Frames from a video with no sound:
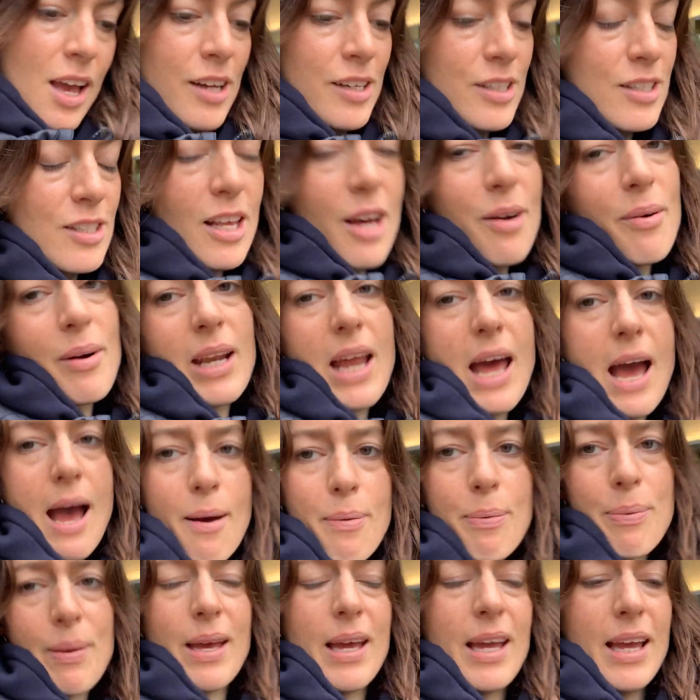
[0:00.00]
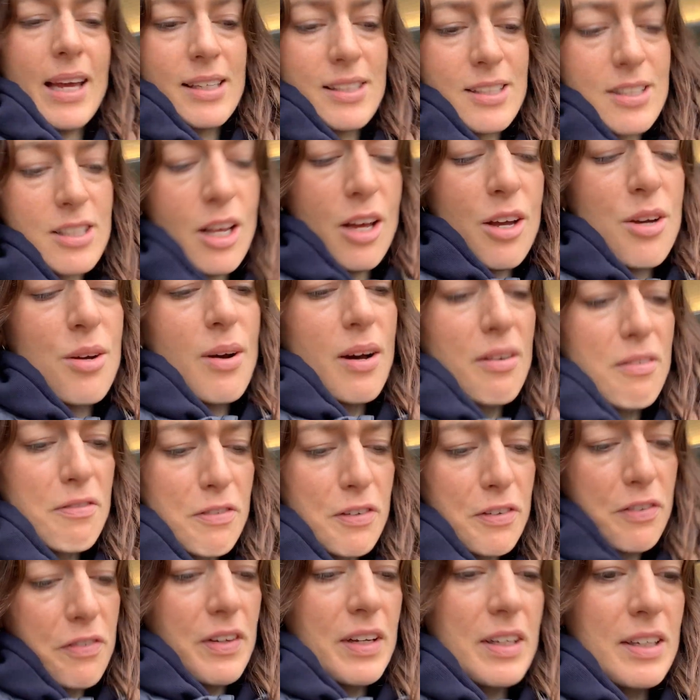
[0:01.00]
so unhappy and so
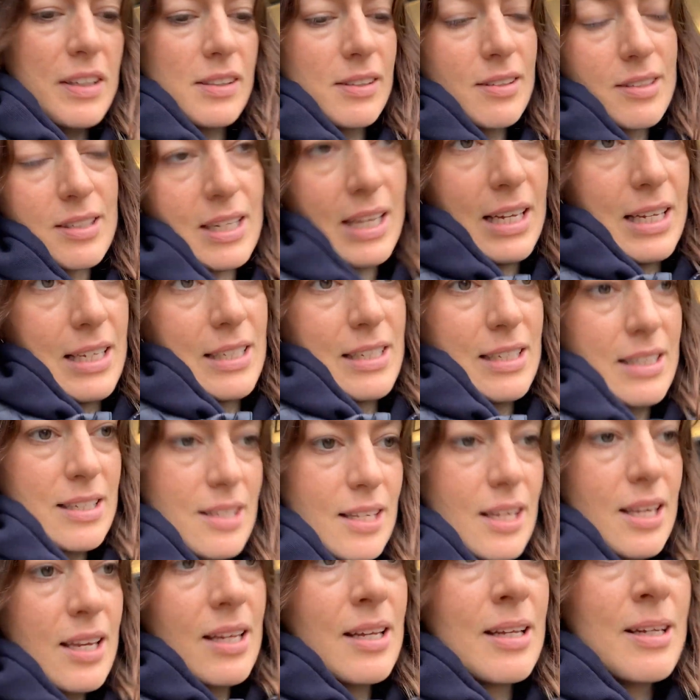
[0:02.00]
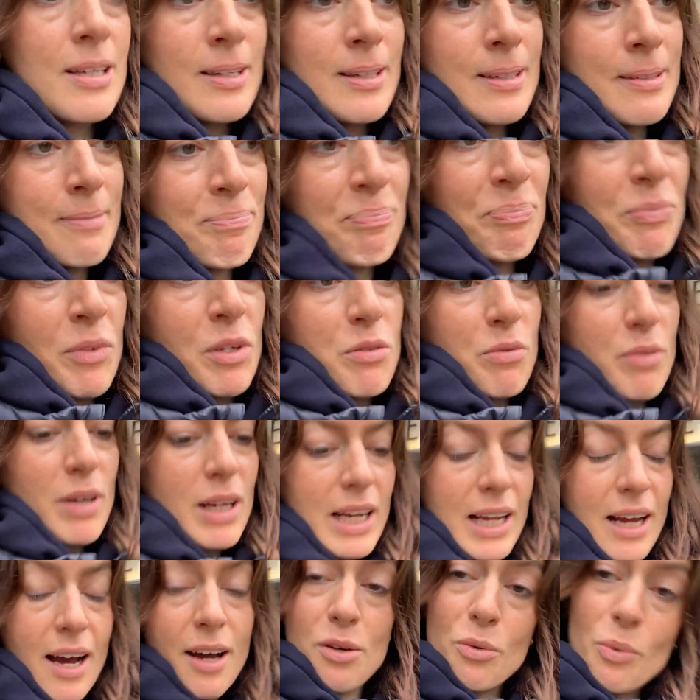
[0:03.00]
unfulfilled and
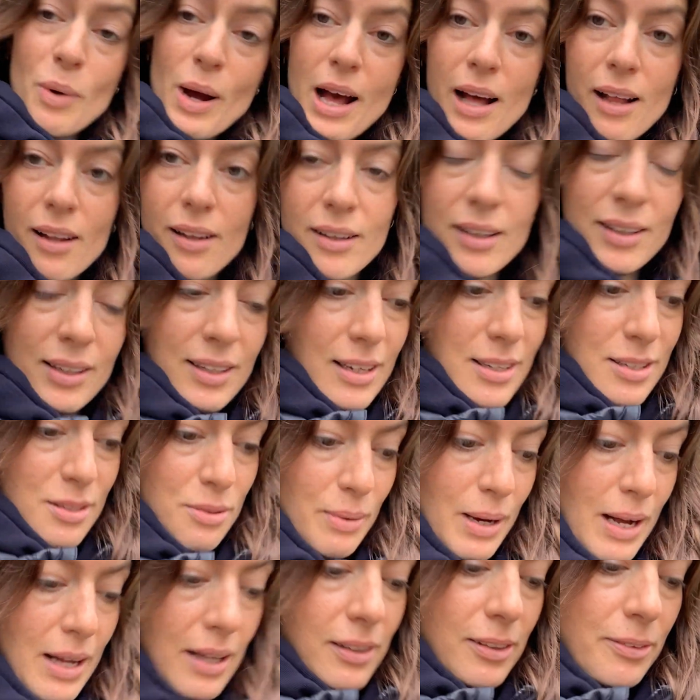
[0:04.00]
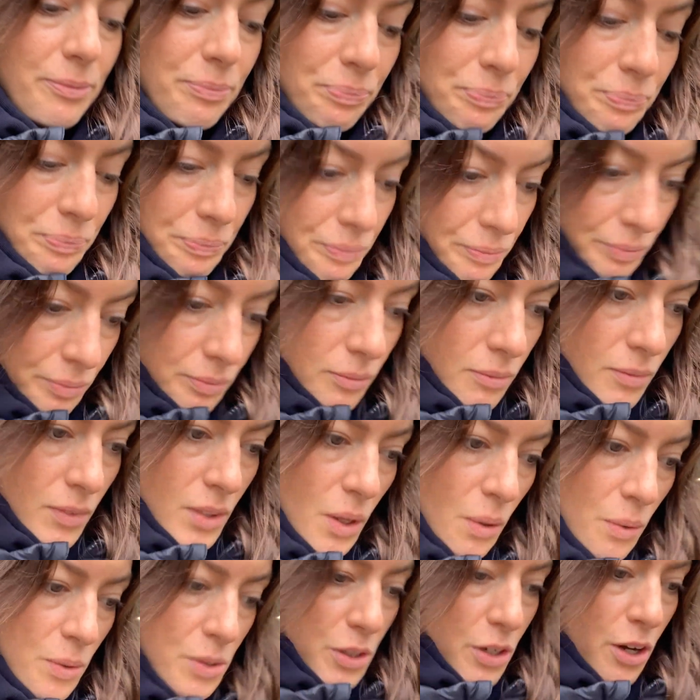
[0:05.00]
really unwell as well.
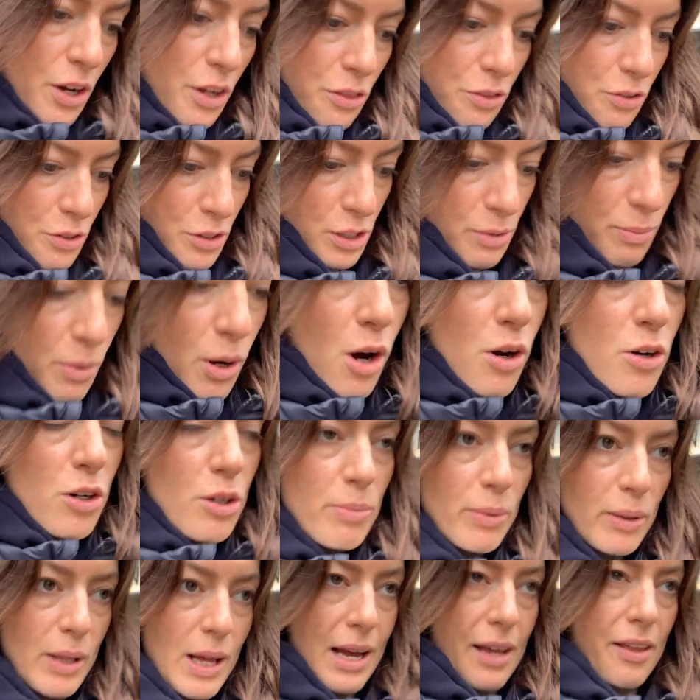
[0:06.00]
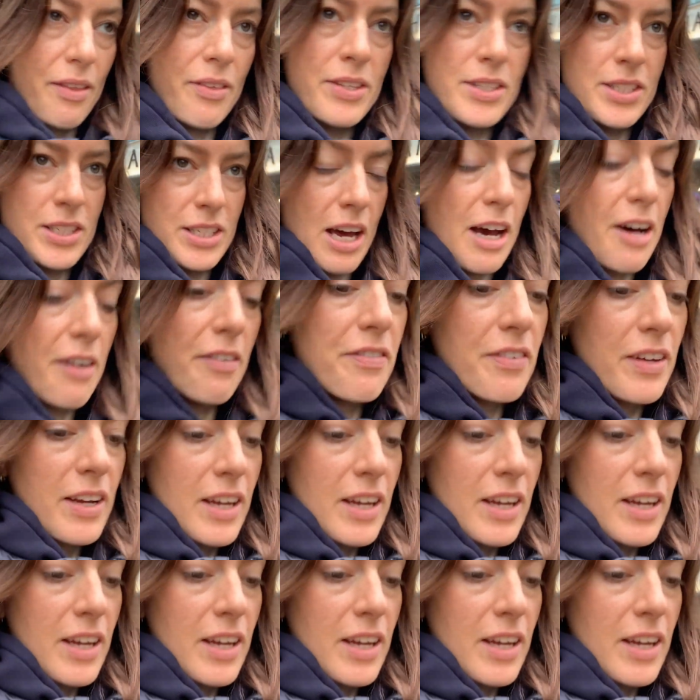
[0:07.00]
I was going through some horrible health stuff,